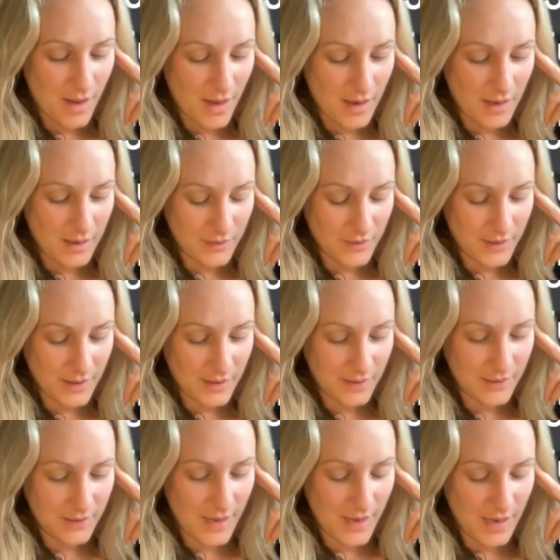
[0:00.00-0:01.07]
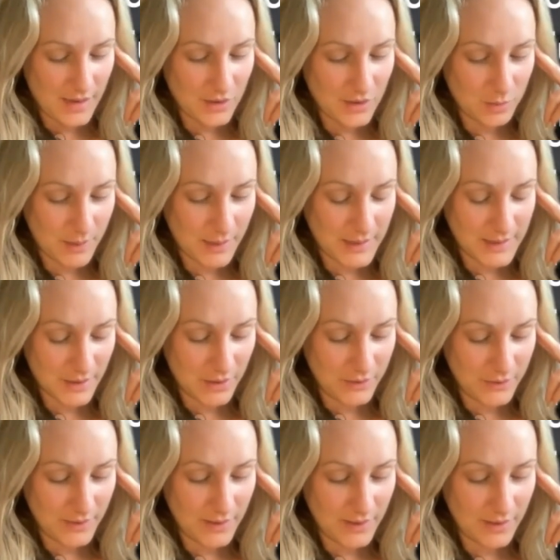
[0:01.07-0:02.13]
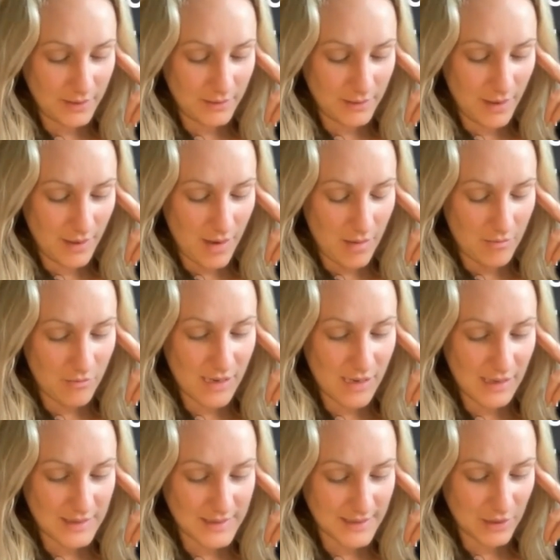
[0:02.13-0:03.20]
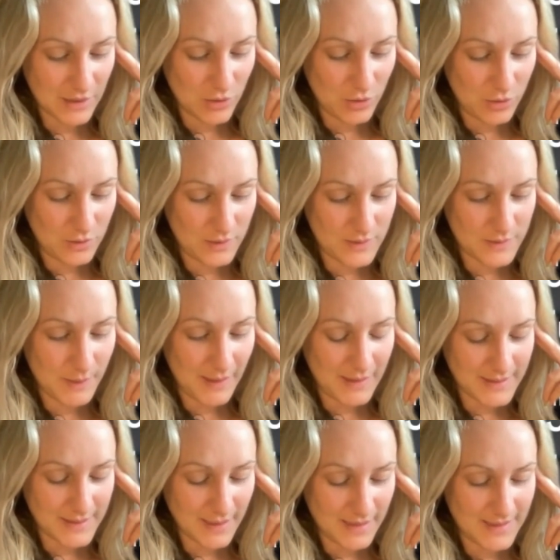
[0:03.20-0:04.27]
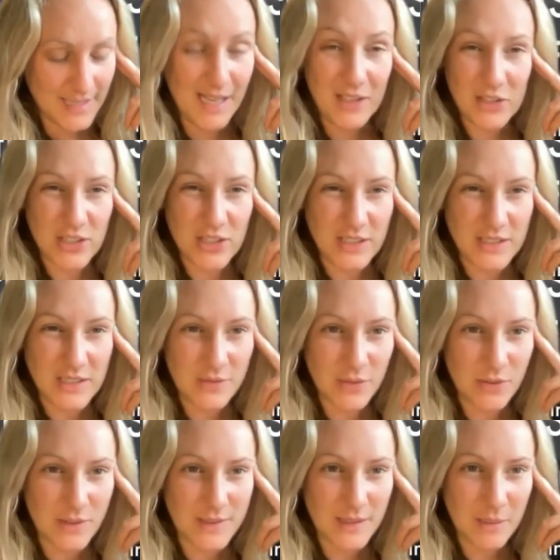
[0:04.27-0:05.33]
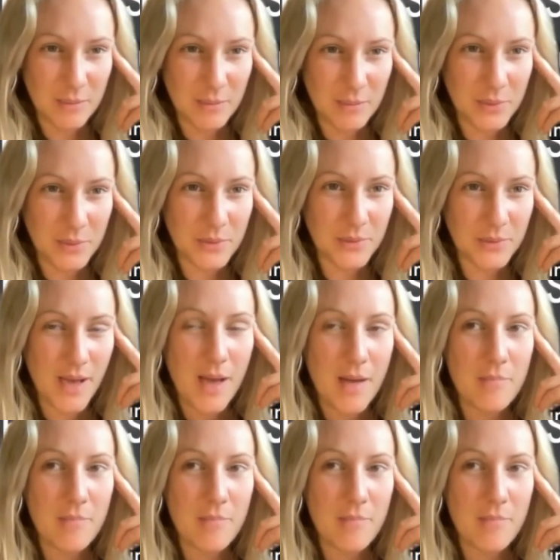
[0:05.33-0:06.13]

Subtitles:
And I think that your piece on the realistic goals, bite-sized actions, for example,